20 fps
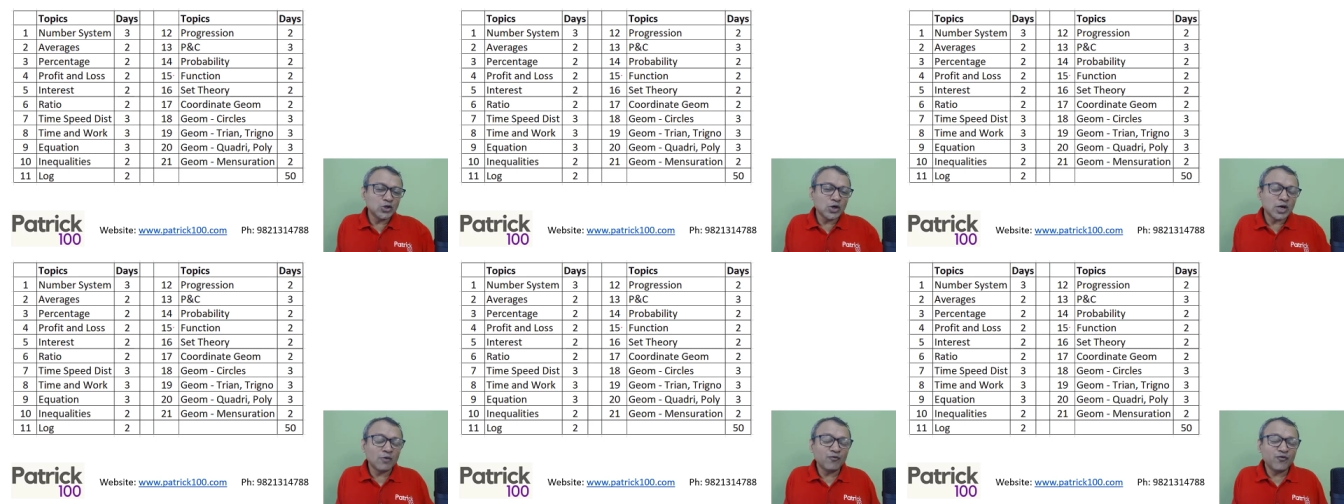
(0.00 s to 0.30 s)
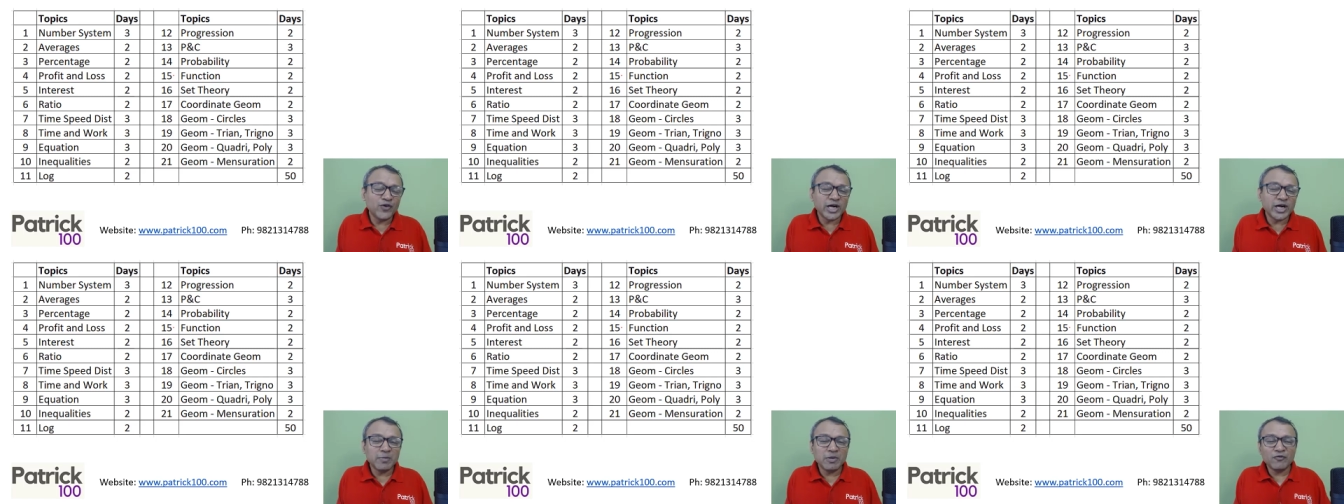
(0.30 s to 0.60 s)
you're
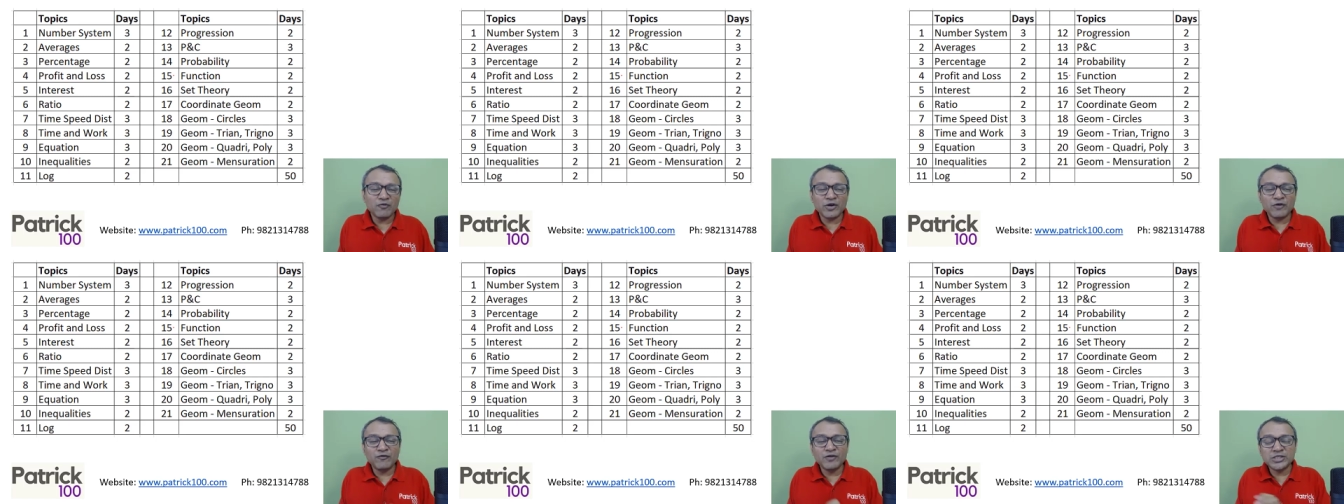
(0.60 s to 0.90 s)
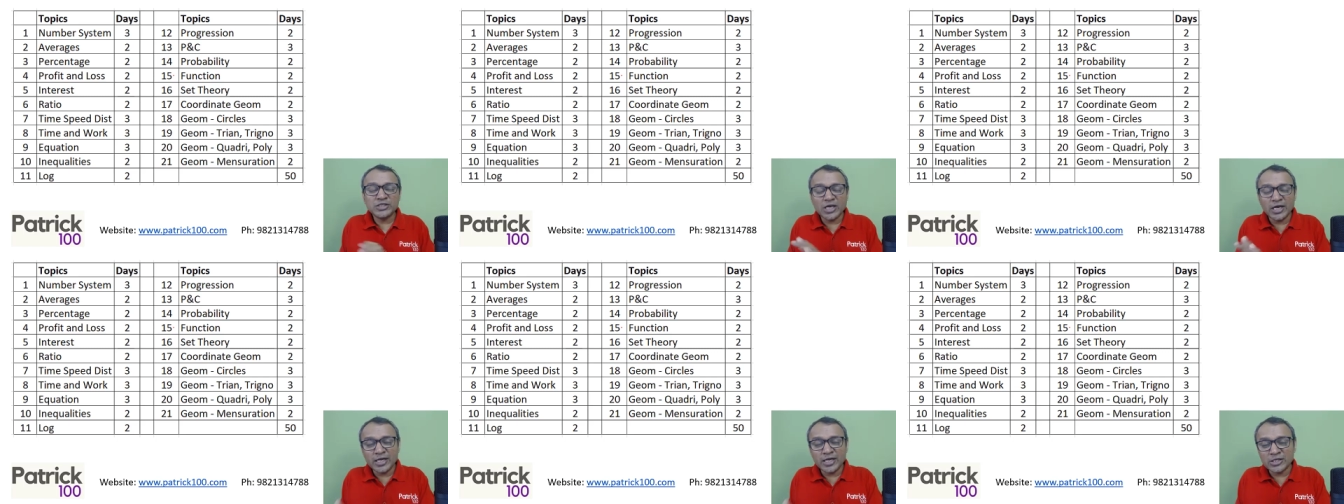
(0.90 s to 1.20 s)
comfortable with,
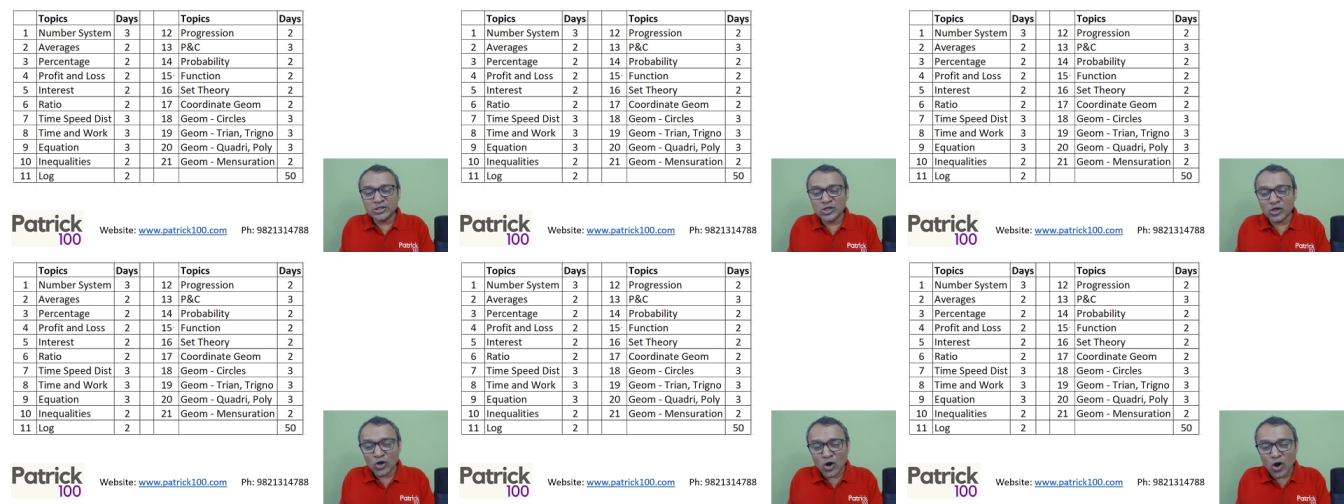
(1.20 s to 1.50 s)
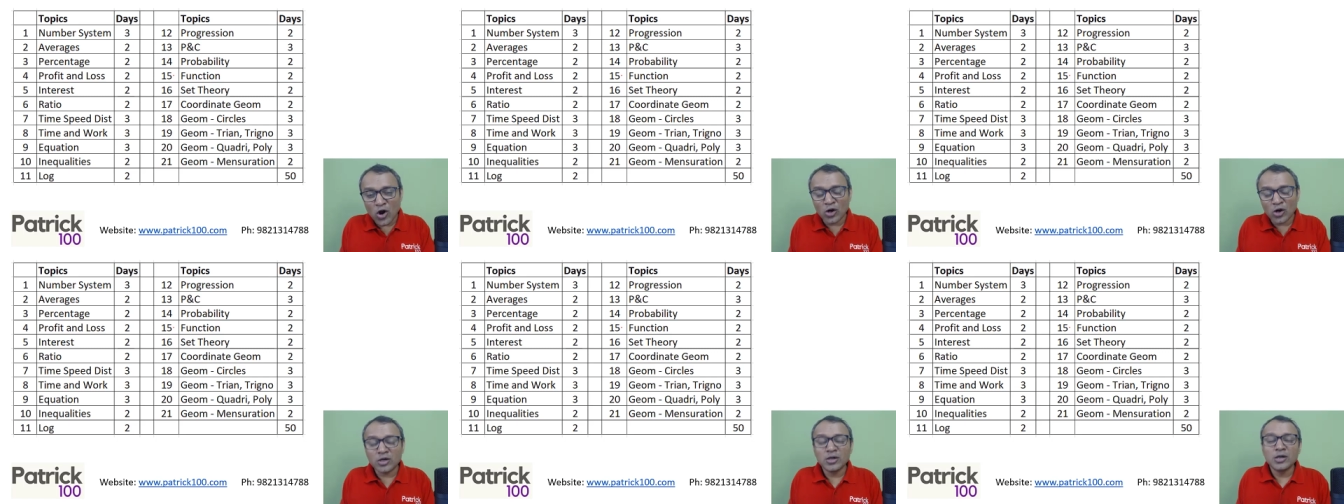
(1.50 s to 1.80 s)
which areas you're
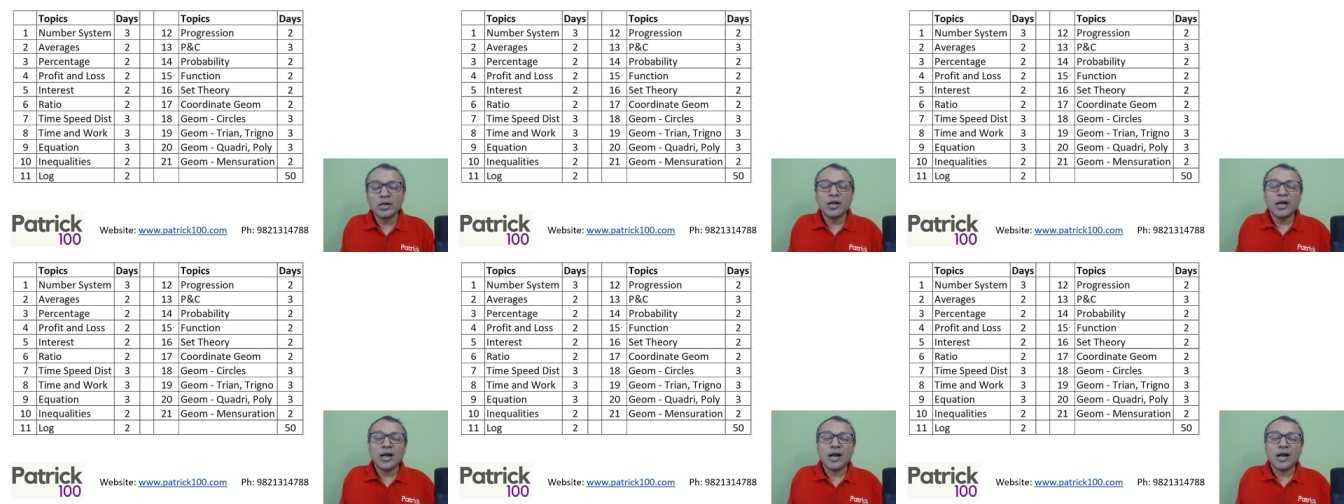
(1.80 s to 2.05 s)
not.